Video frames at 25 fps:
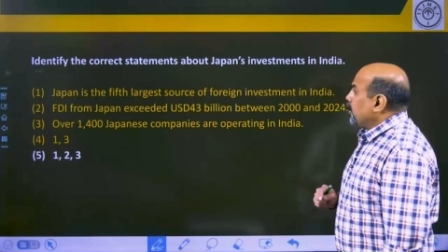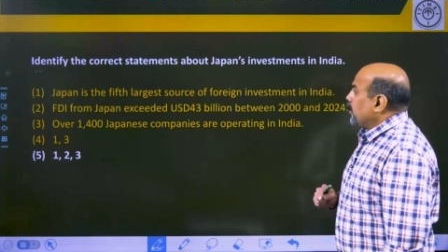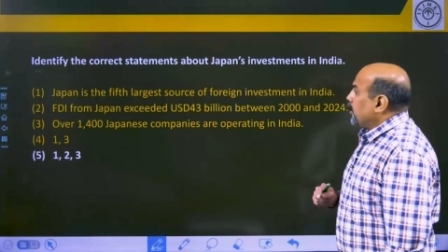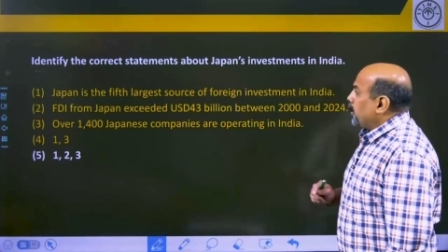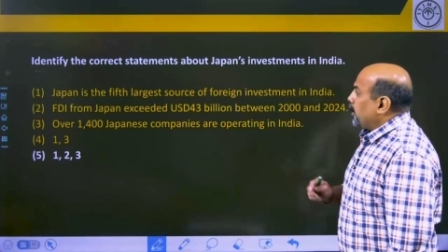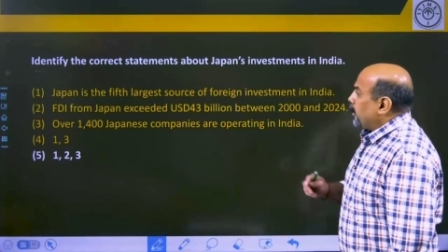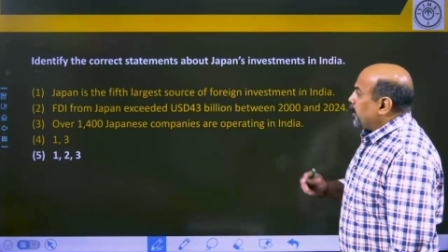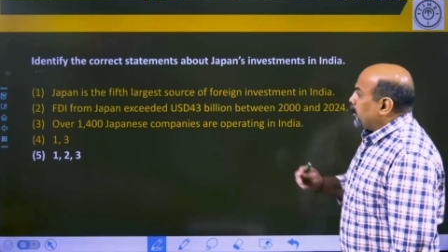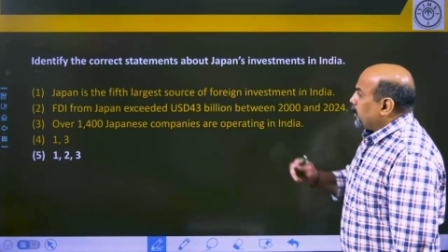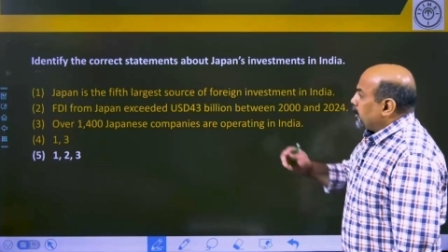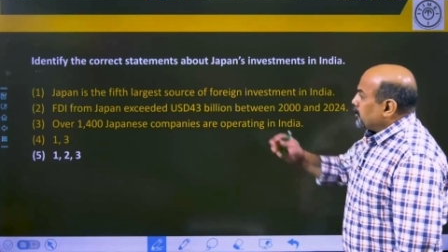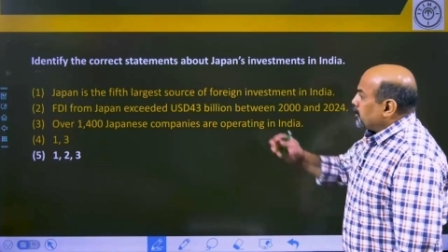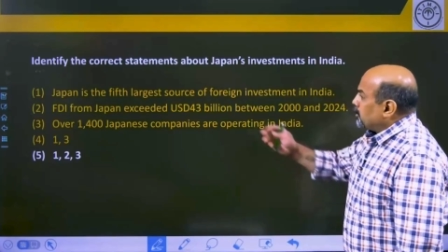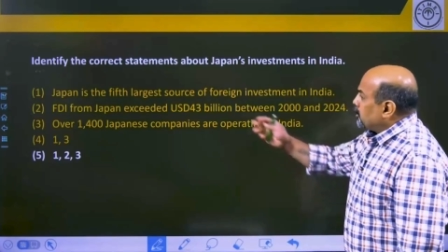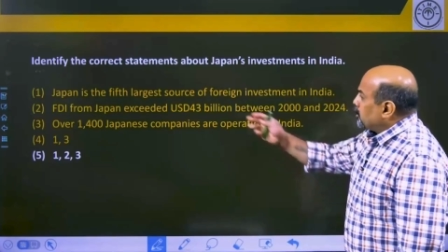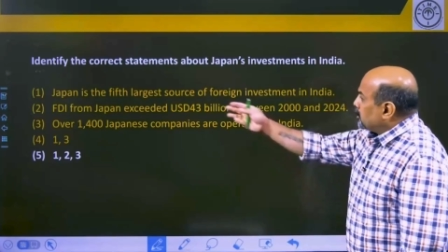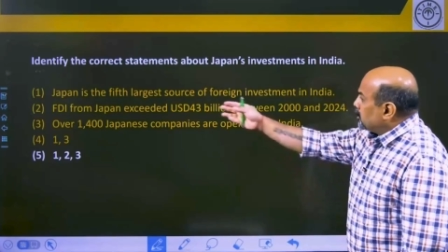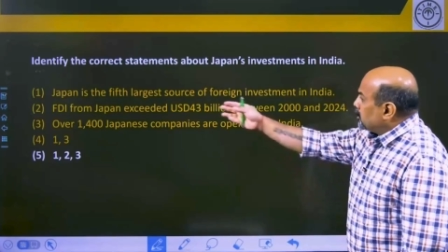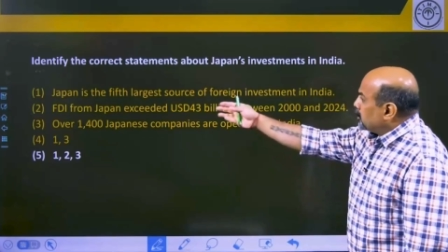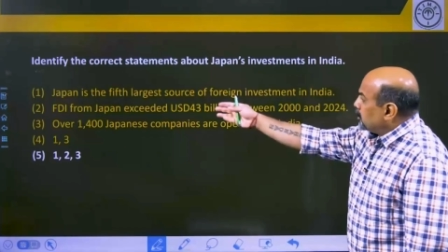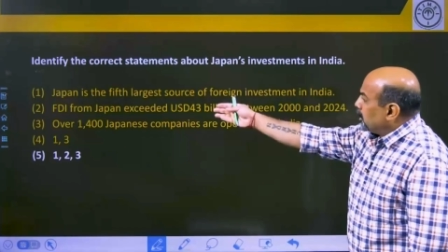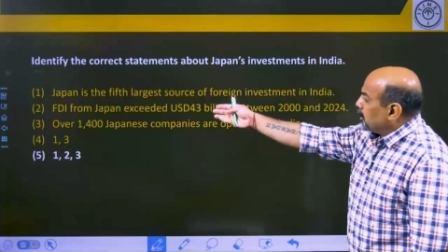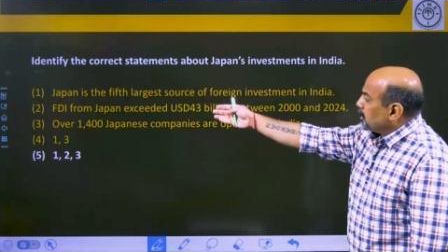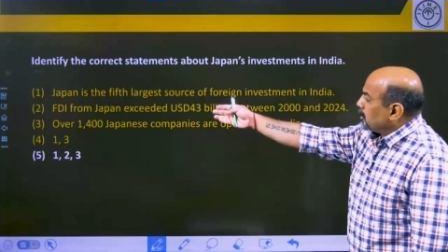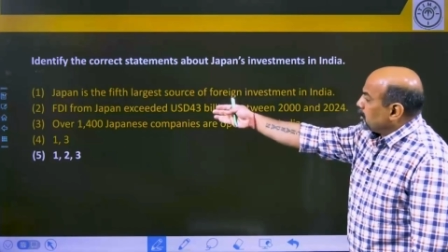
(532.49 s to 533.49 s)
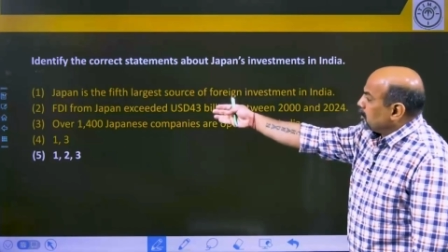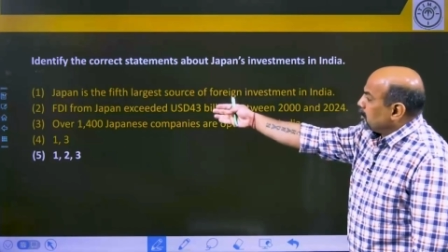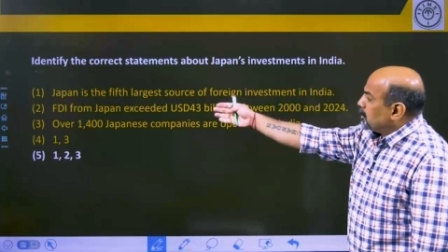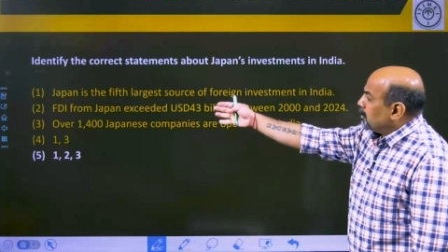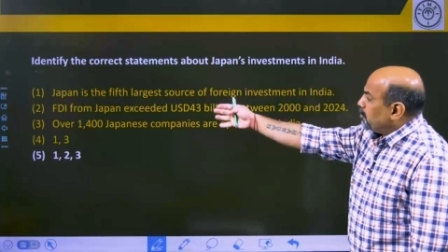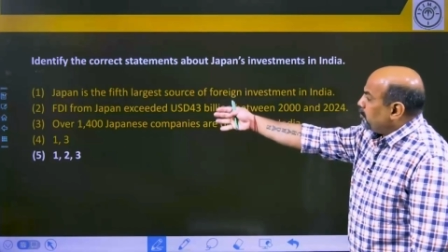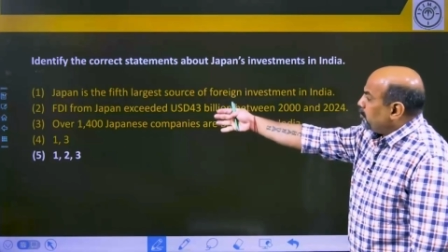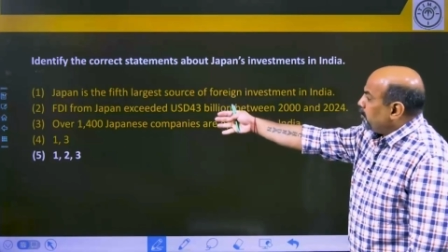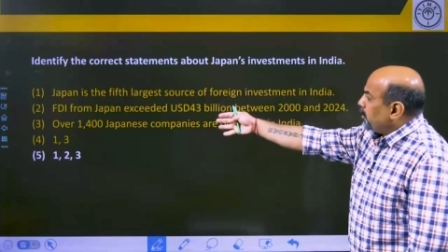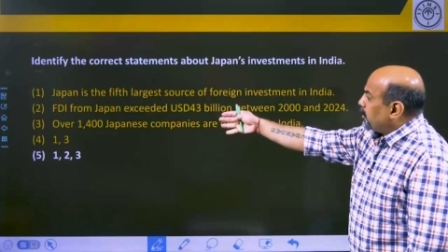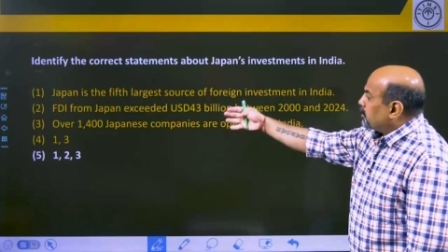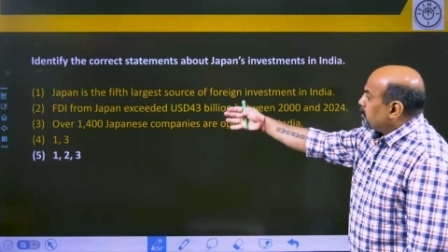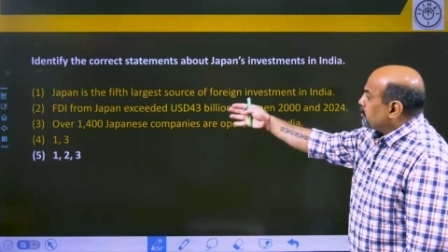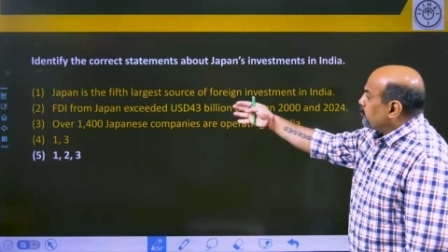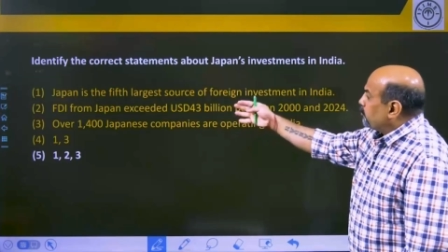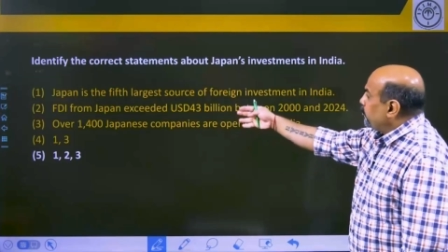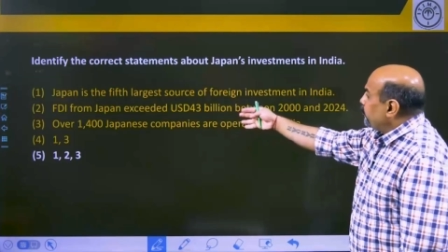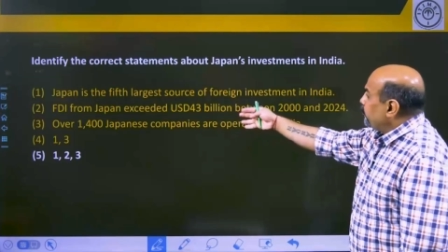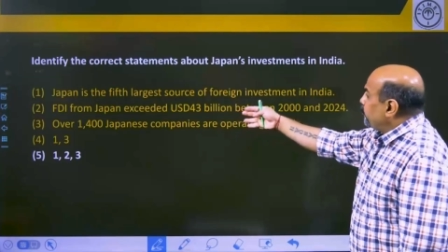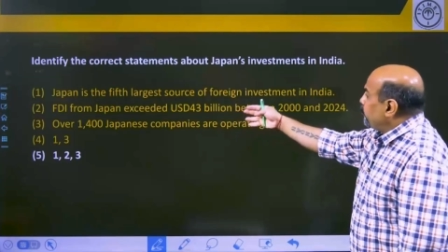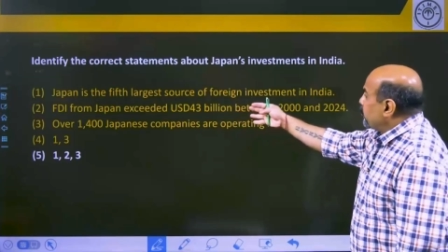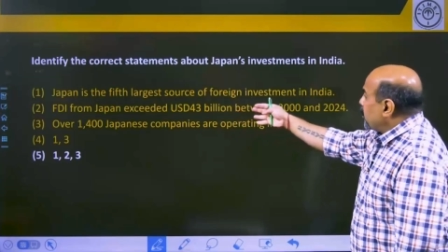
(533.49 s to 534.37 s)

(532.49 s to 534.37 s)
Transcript: And as it says, Japan is the 5th